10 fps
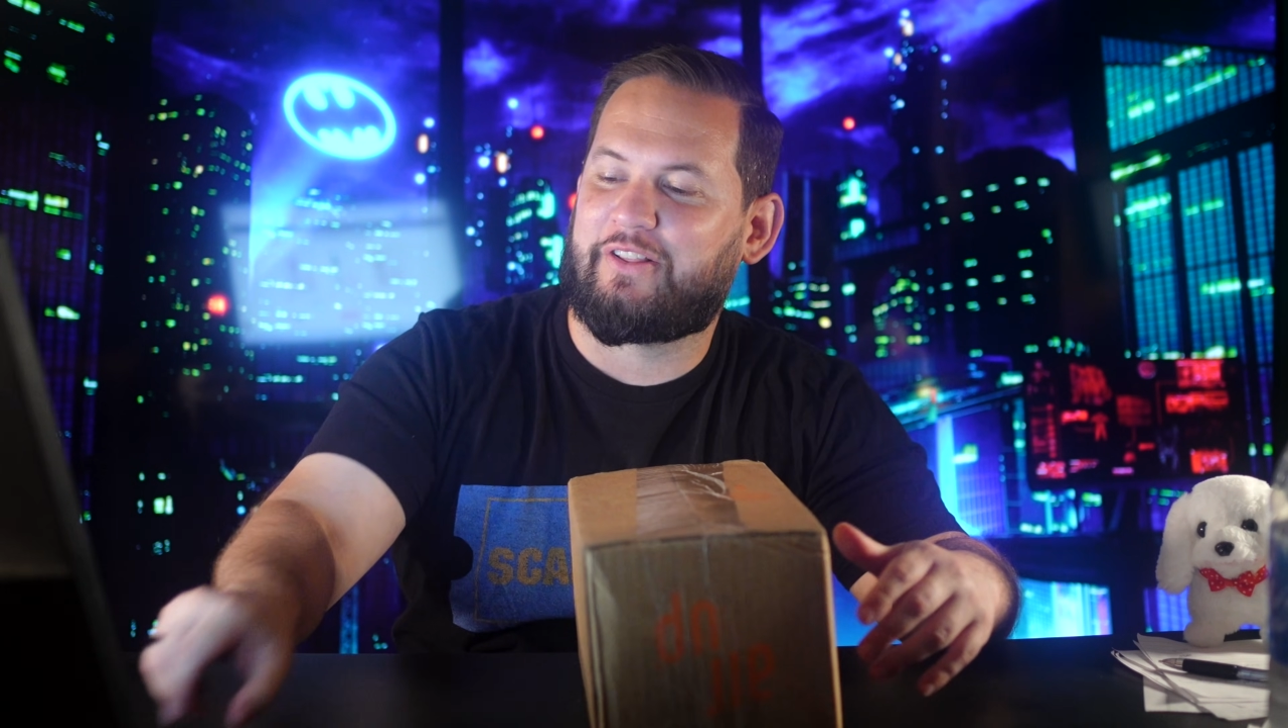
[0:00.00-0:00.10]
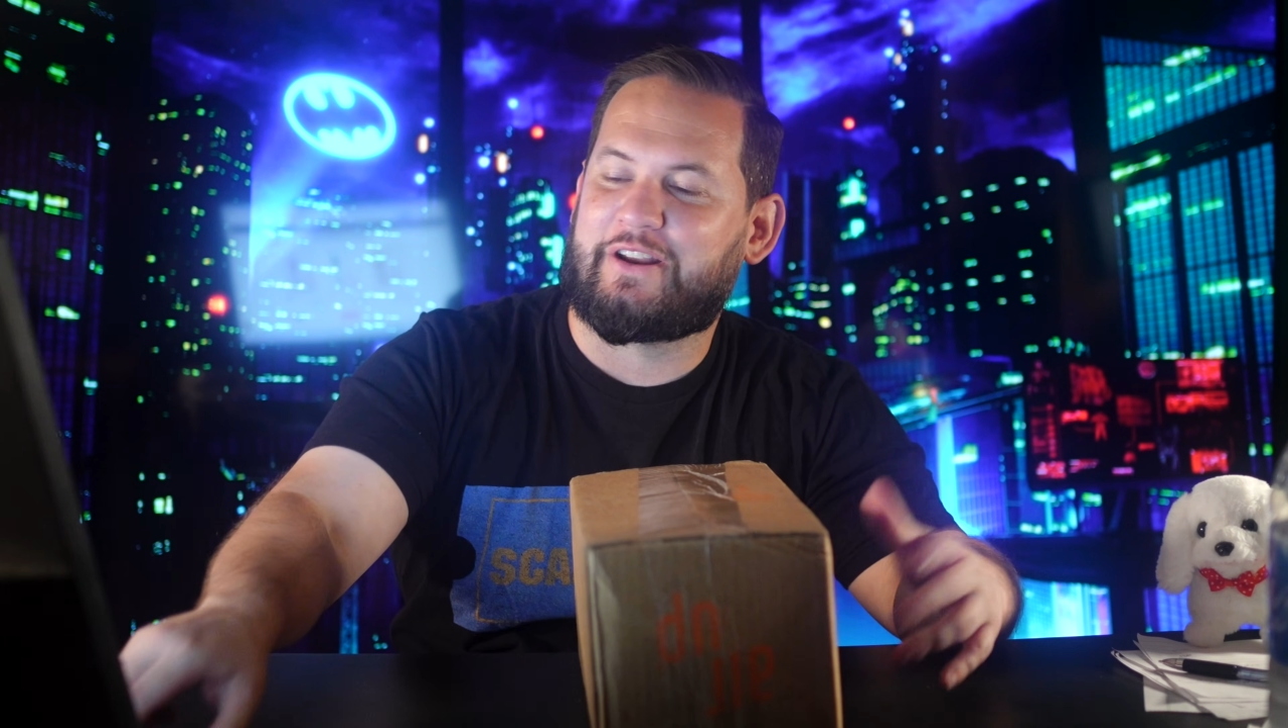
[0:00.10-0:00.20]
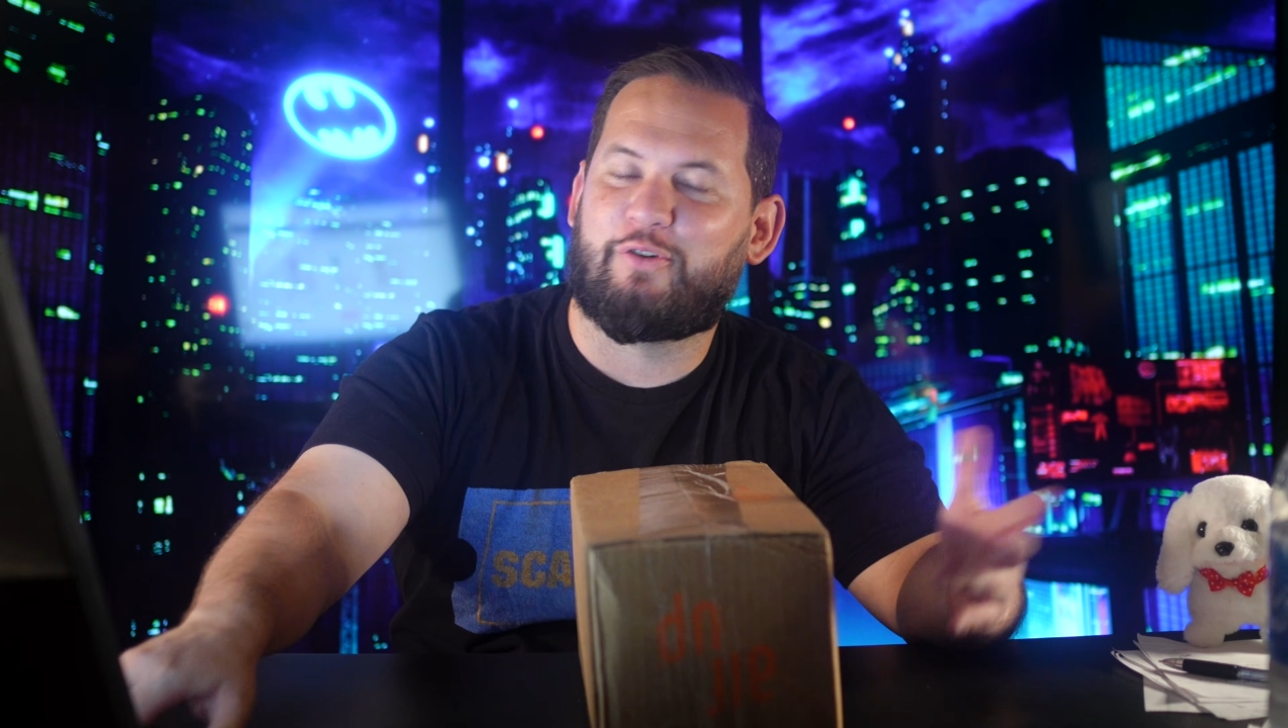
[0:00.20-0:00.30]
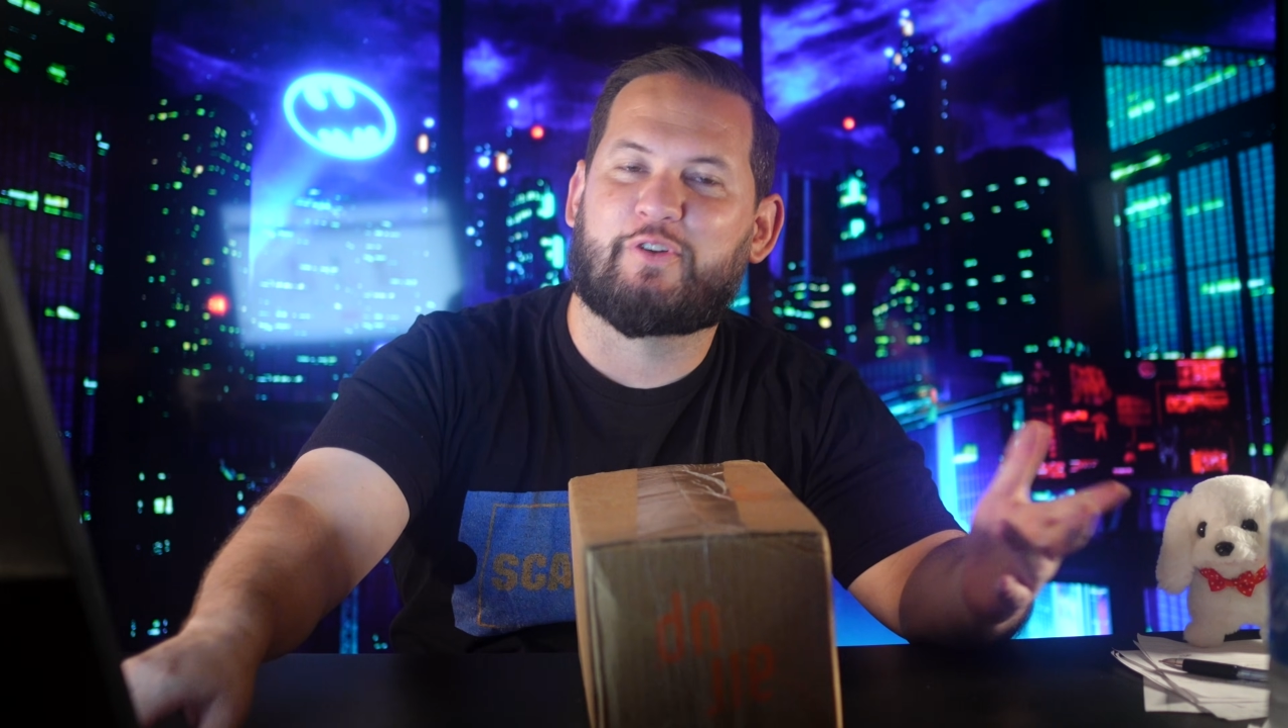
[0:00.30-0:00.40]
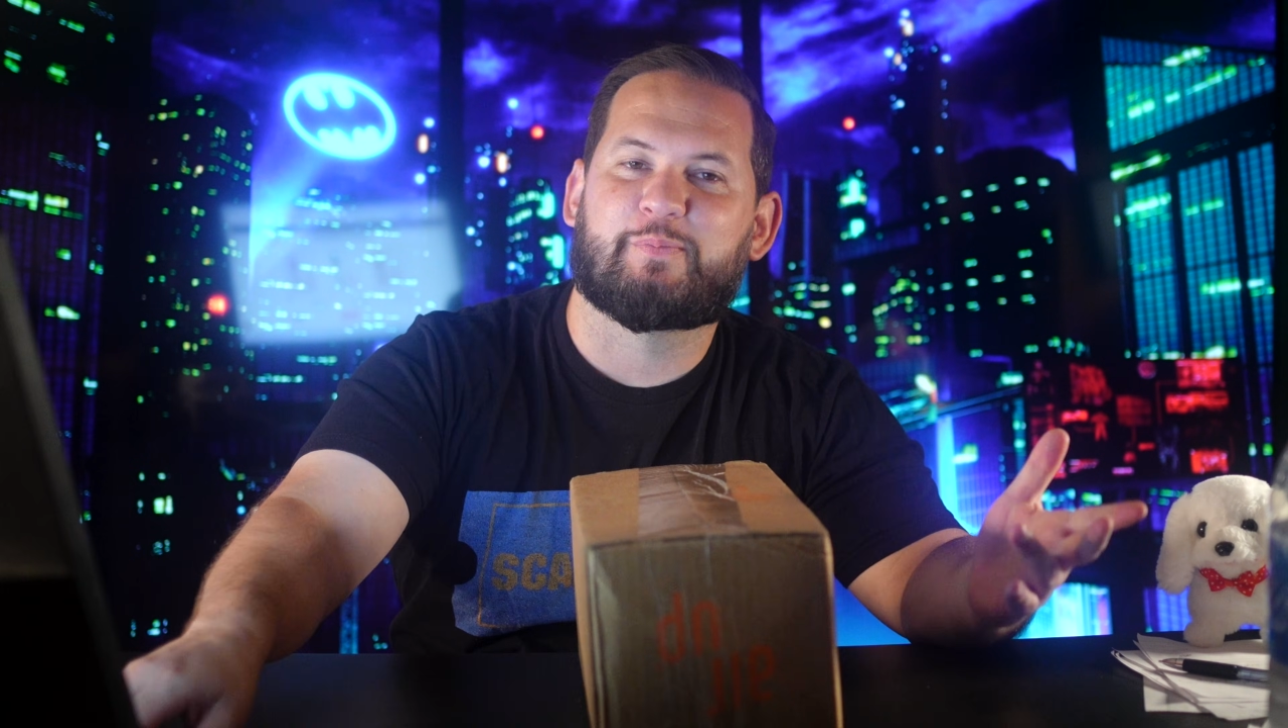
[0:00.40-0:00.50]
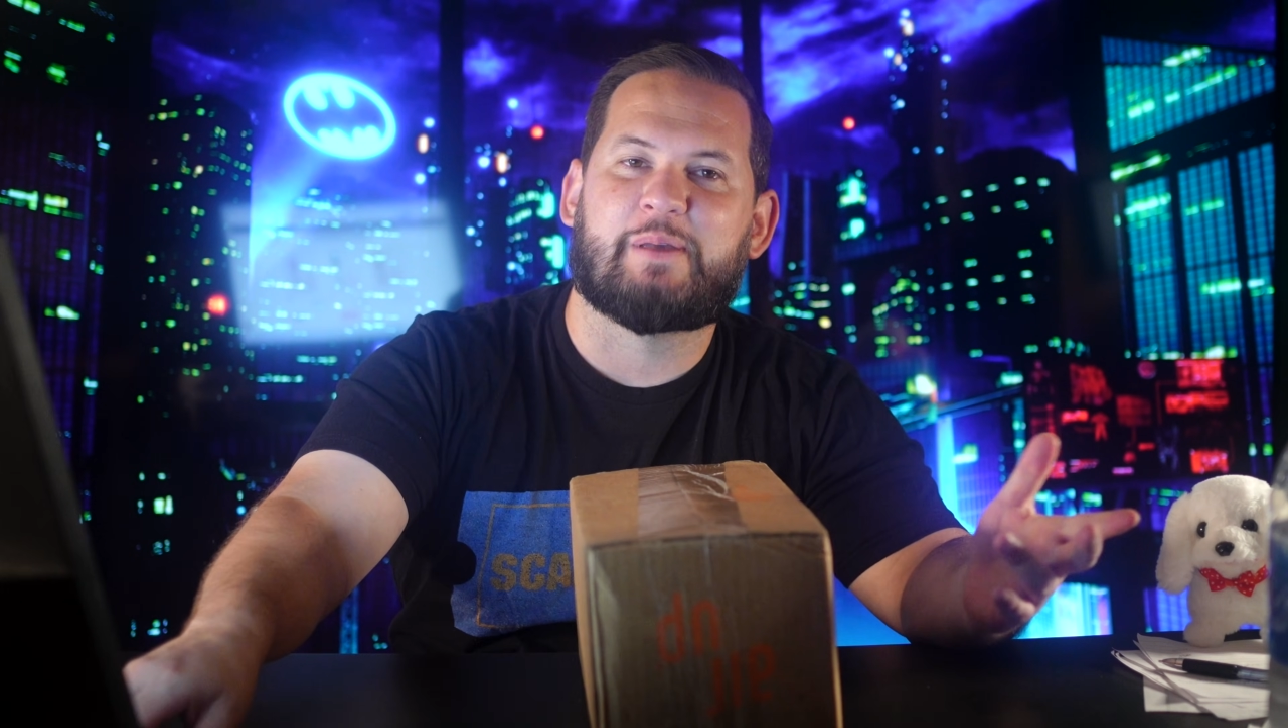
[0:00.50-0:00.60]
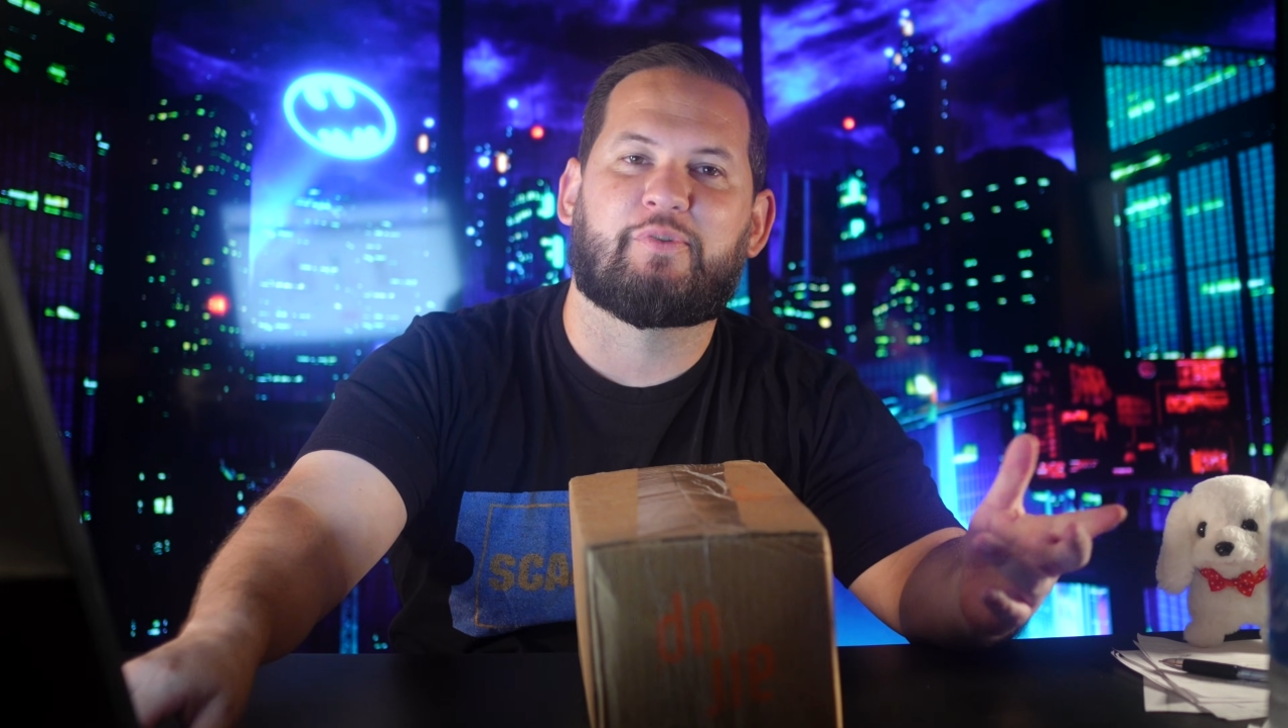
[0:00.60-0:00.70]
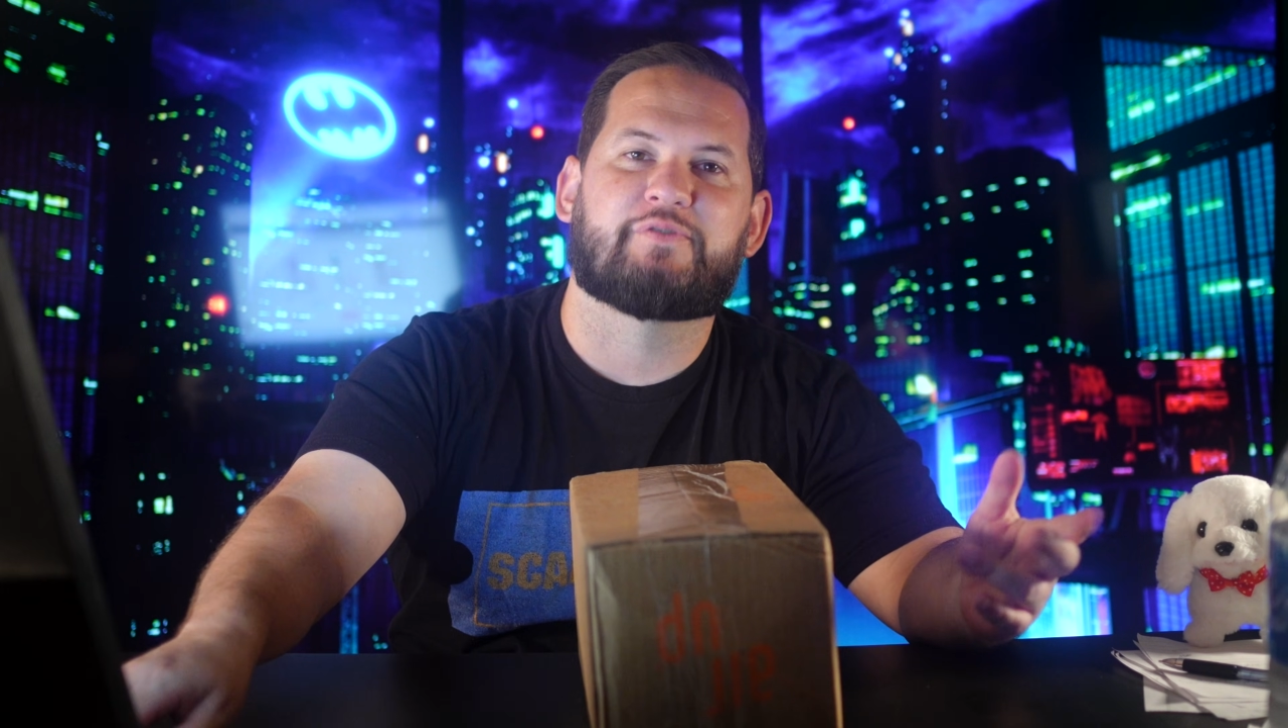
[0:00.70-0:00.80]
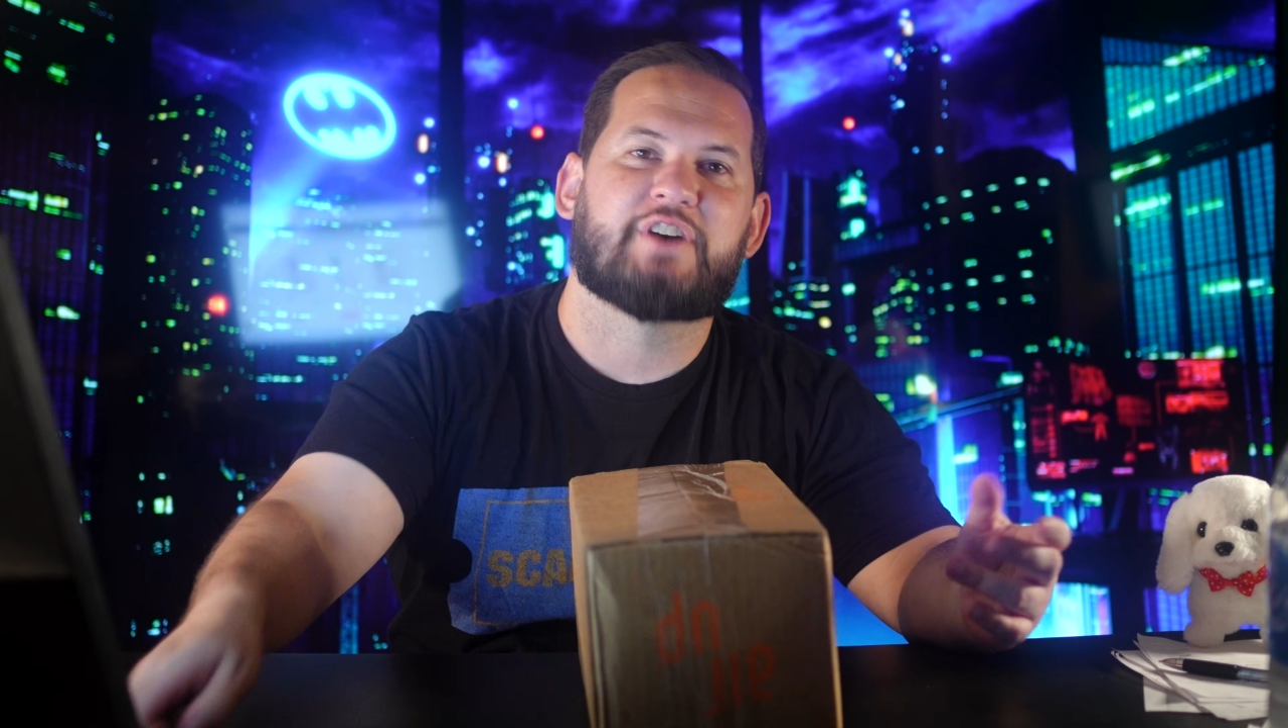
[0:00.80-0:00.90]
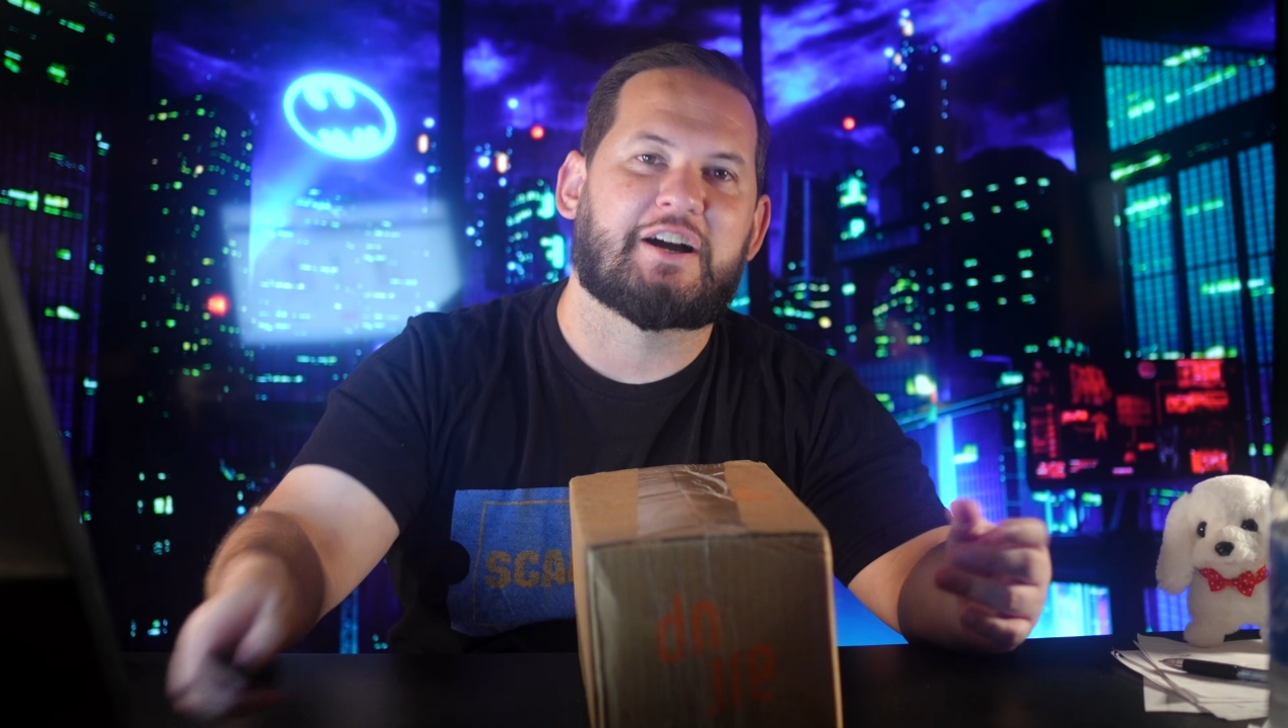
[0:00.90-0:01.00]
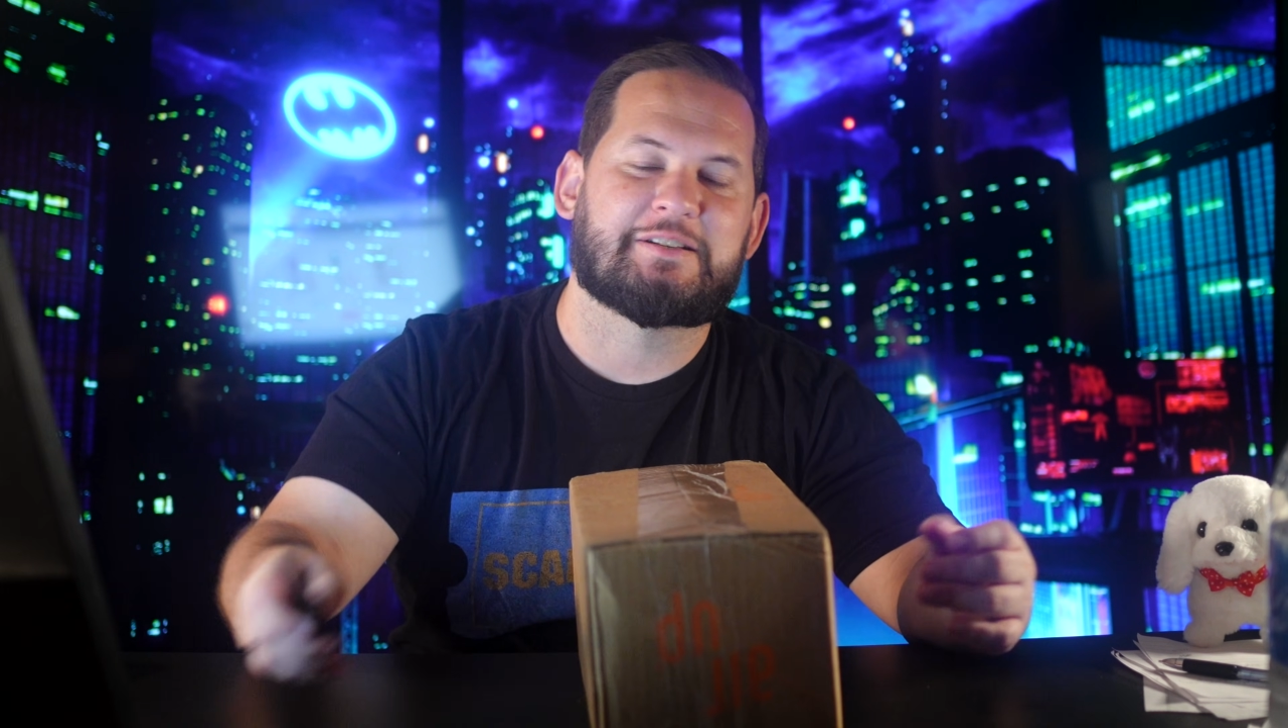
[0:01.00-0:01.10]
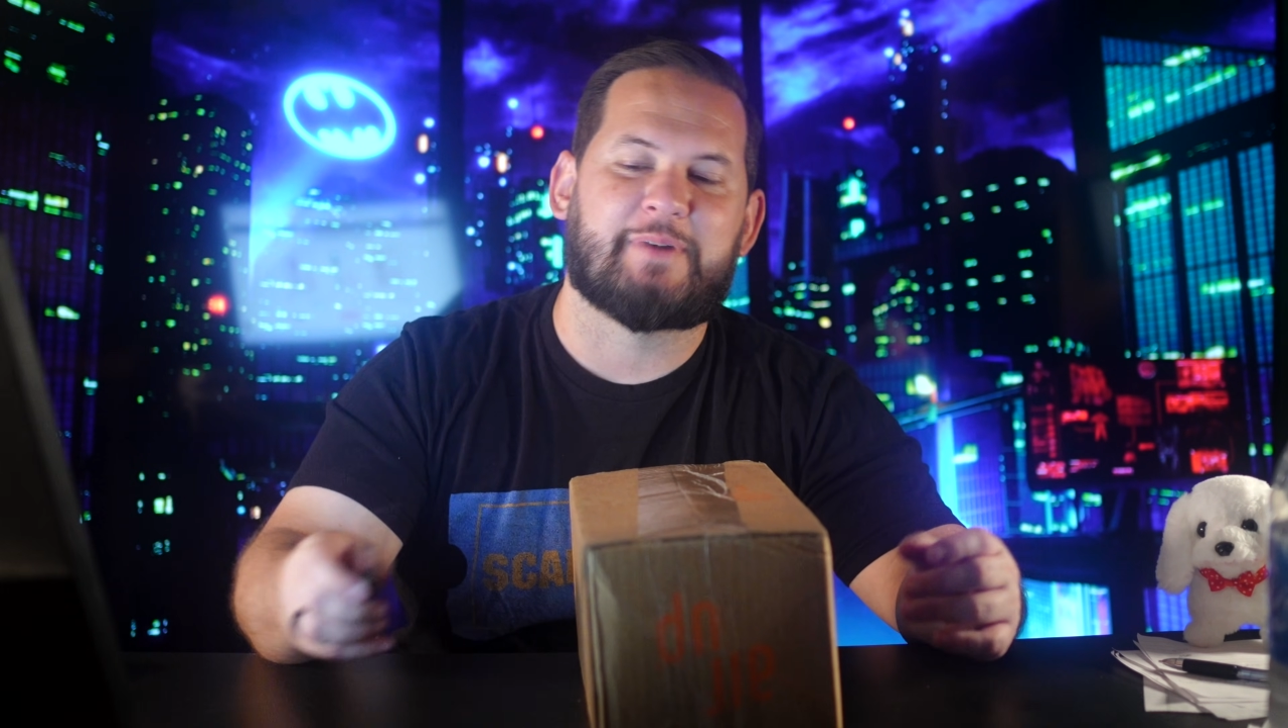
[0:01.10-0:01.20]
I know other people have talked